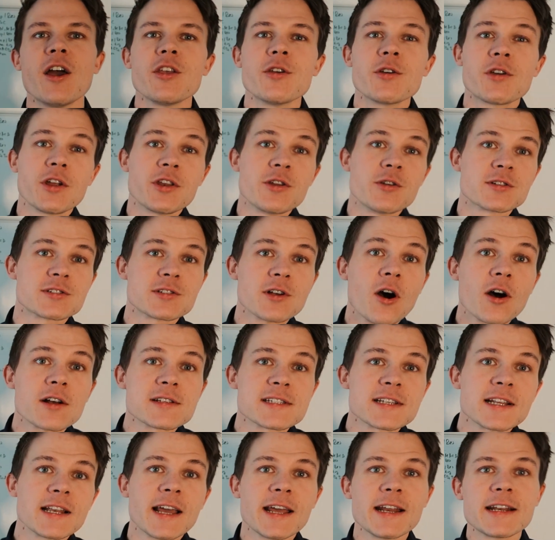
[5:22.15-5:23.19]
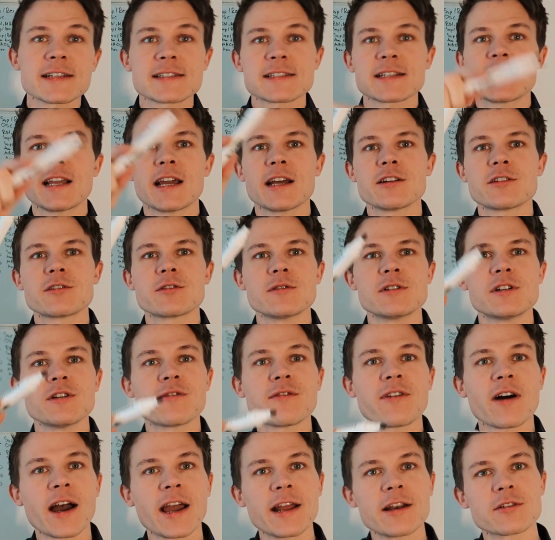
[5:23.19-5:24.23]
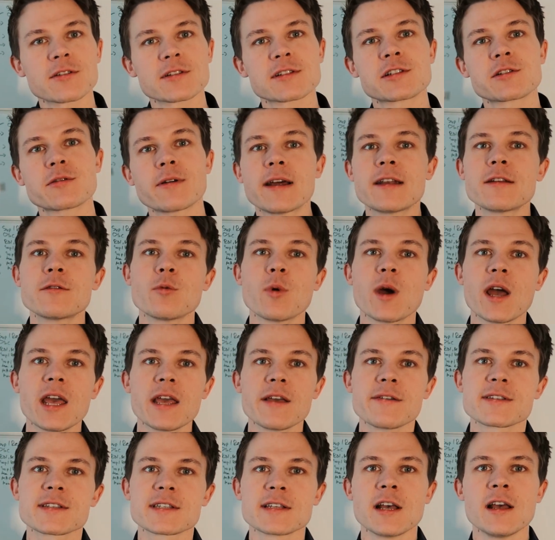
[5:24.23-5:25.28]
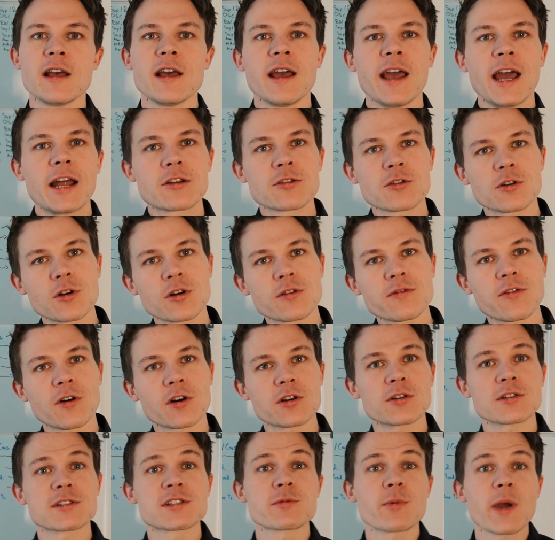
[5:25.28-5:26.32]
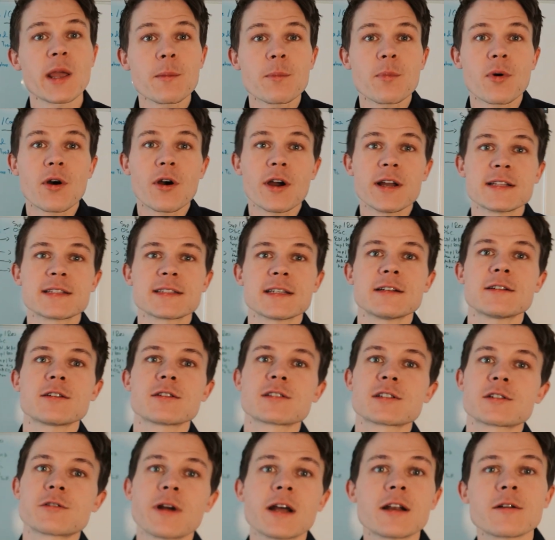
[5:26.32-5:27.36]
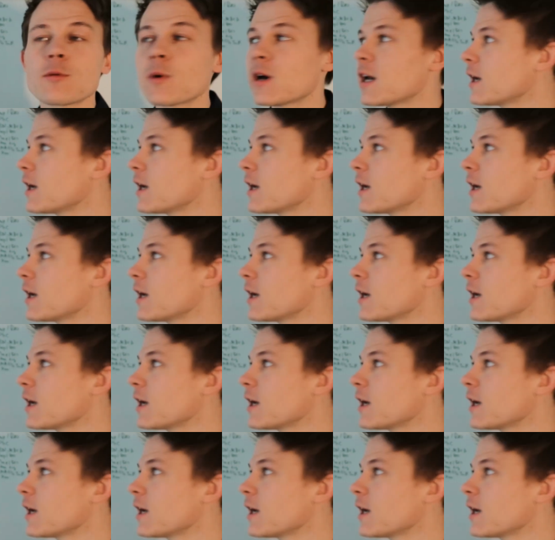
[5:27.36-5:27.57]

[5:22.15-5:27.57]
You can use oscillators, again, to define those trend waves and to look for those swing points in those trend